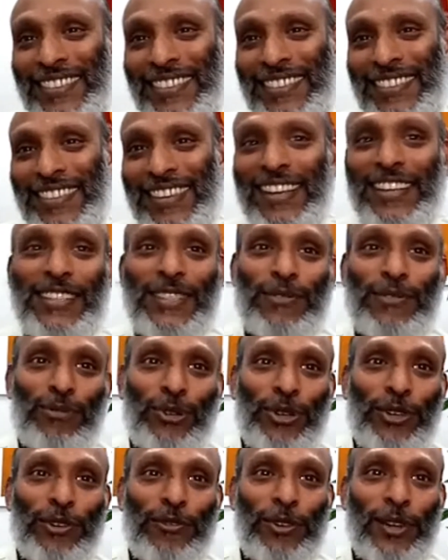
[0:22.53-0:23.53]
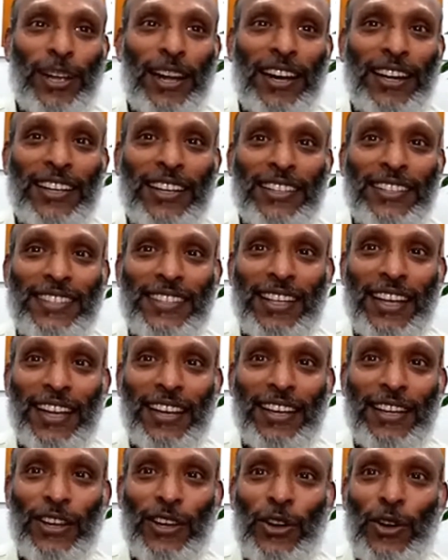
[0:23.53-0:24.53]
Let's beautifully
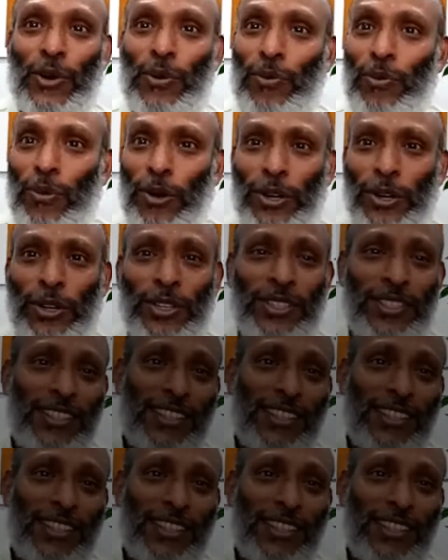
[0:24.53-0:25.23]
understand what is